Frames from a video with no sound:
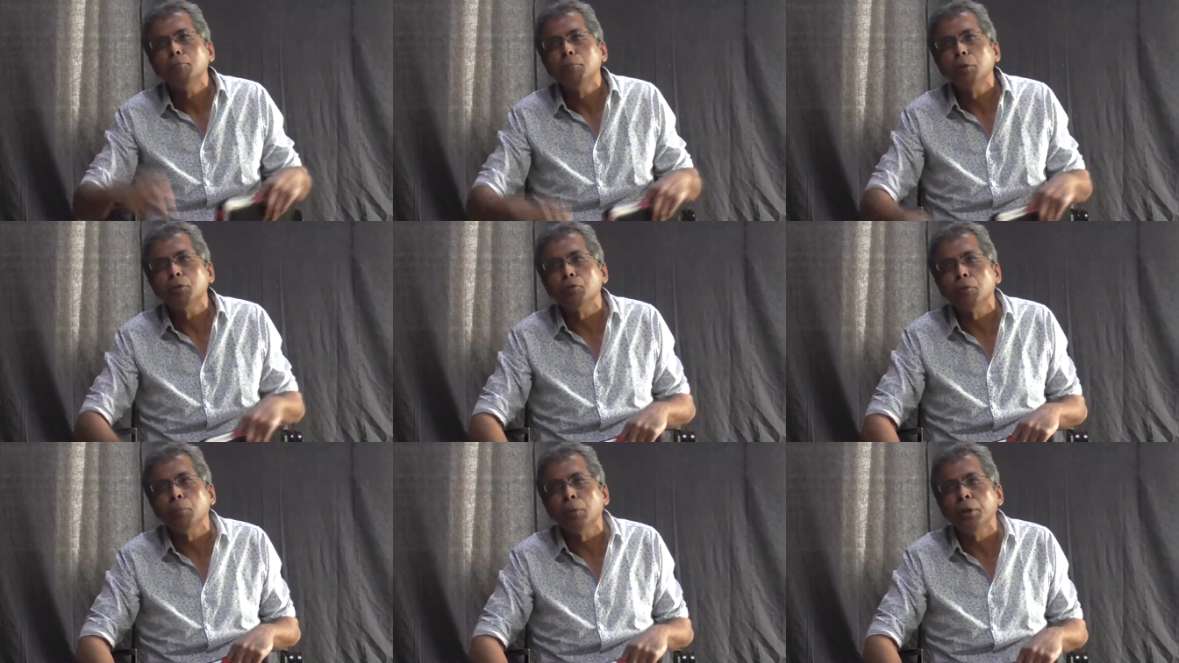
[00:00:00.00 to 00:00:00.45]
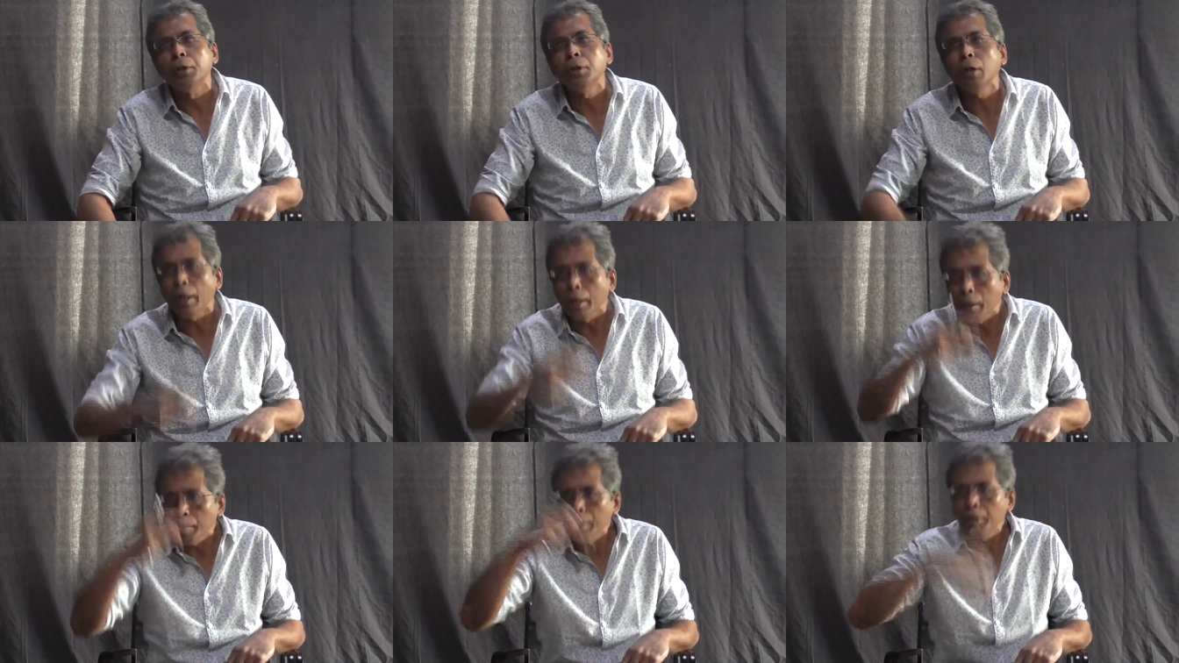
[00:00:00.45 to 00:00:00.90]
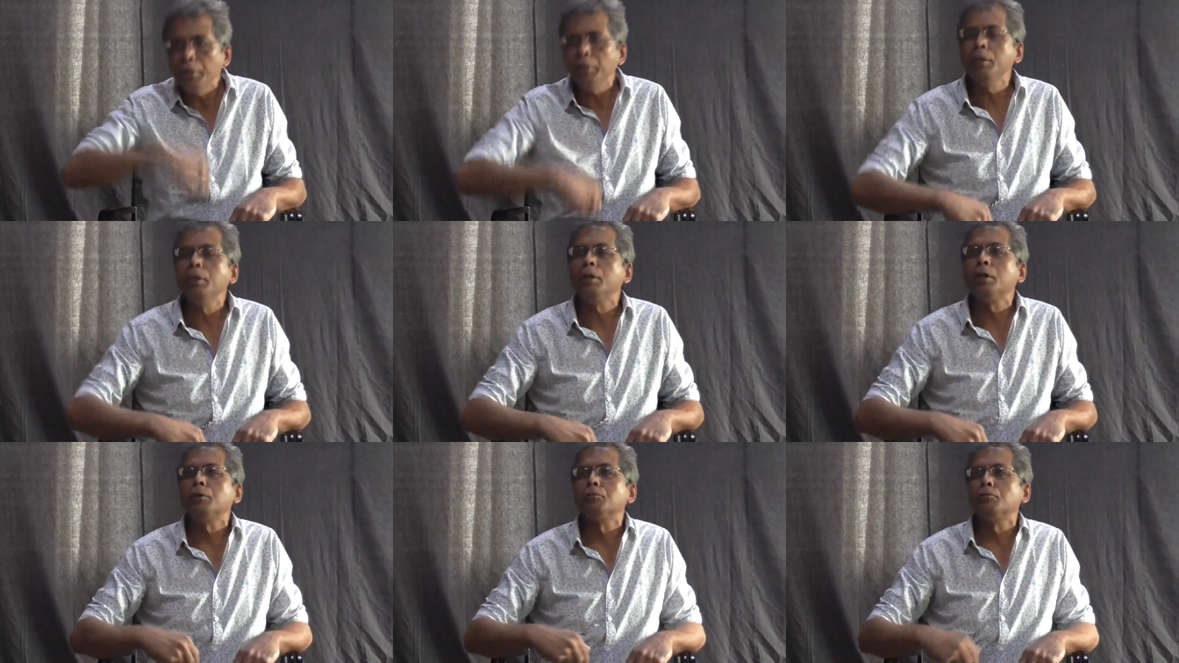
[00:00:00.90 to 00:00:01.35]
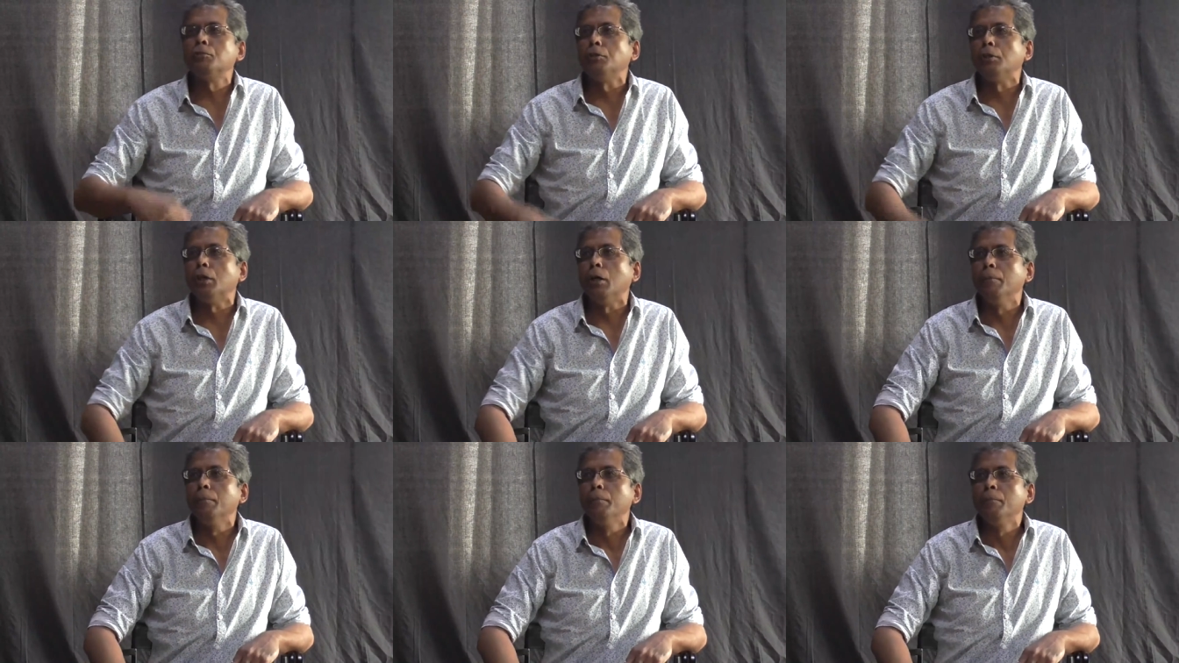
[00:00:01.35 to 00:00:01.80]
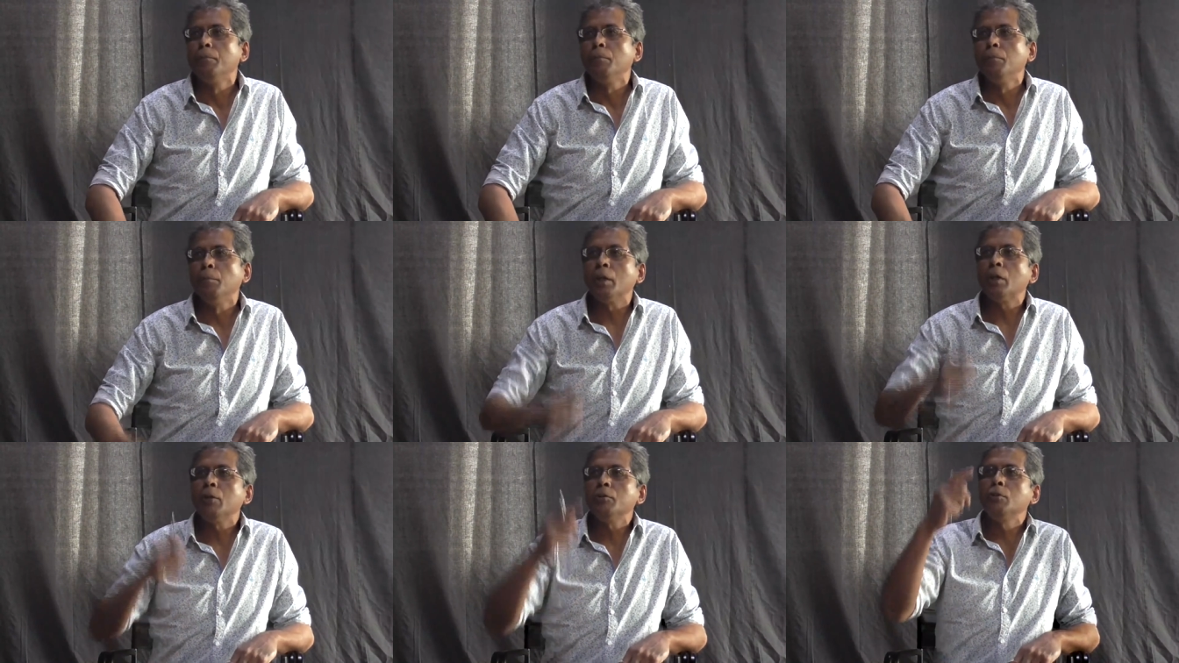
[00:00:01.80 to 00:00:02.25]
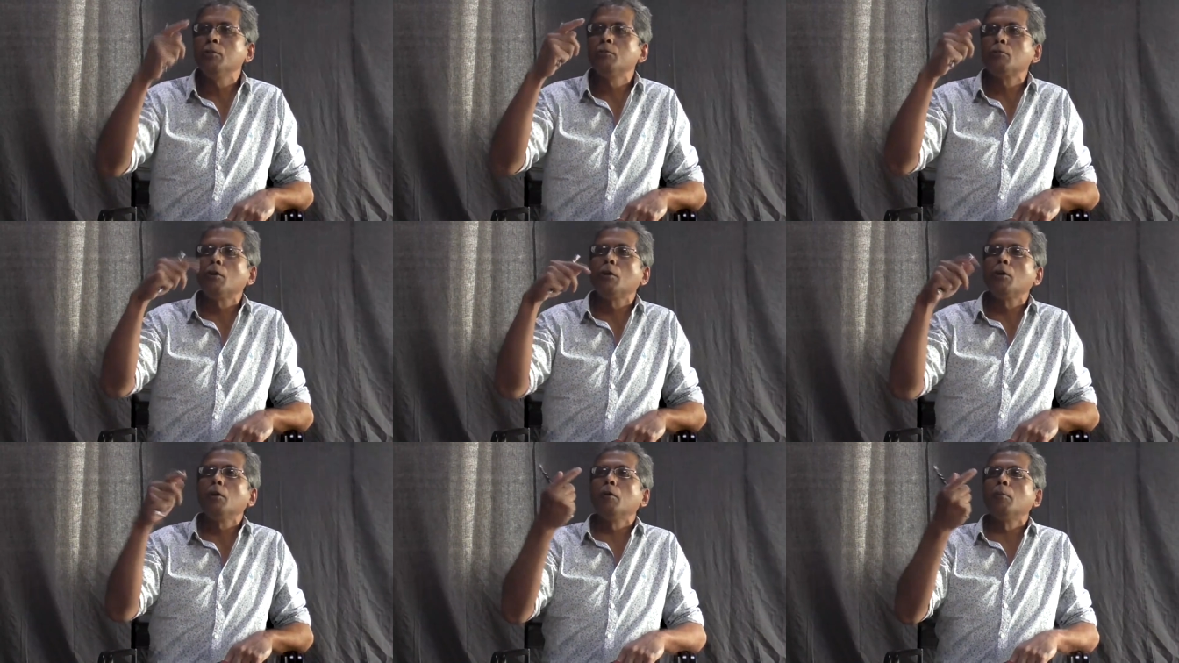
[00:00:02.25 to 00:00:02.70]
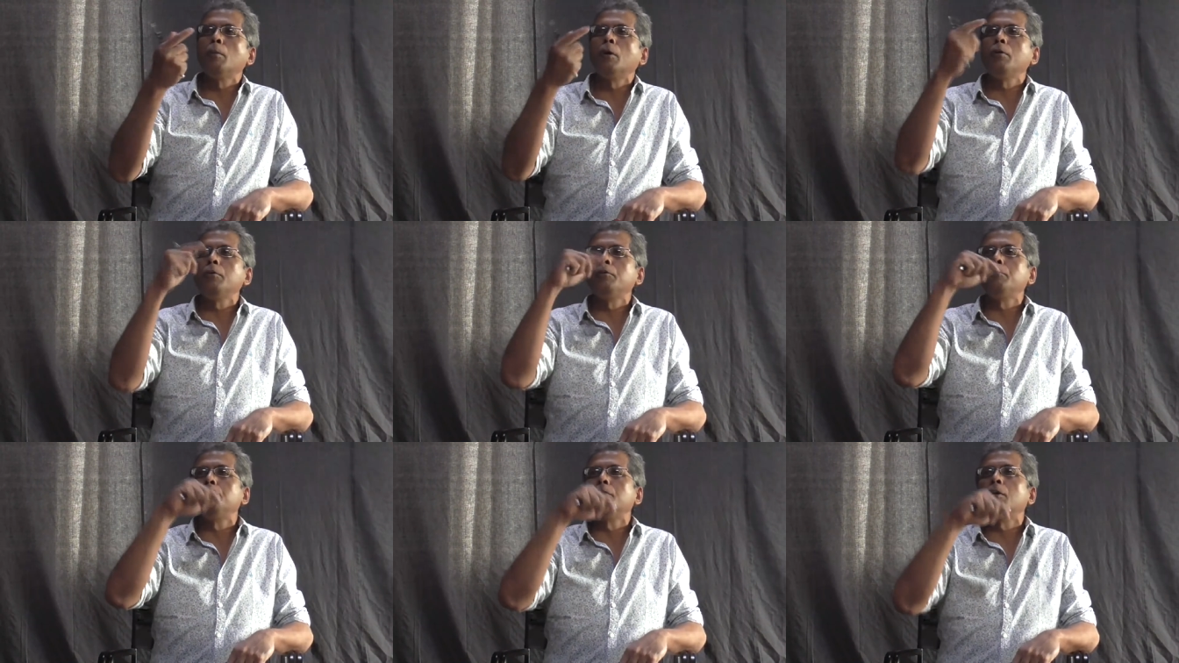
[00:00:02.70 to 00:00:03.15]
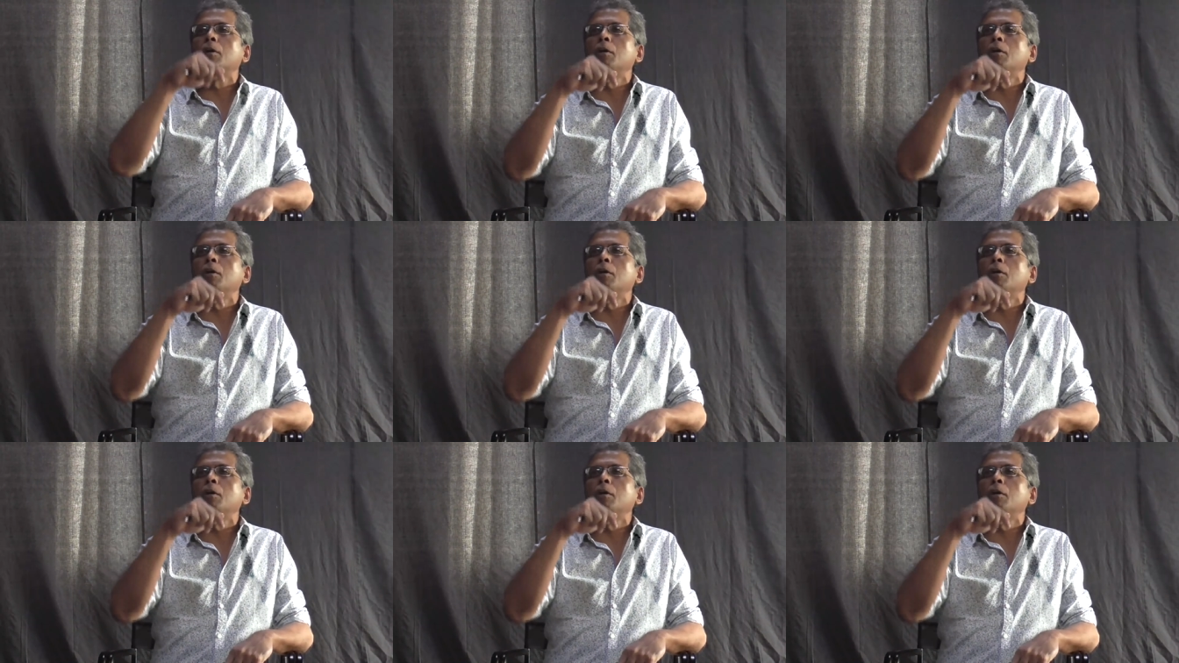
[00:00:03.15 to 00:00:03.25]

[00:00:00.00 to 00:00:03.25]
possibility and immediately cuts it down because he's talking about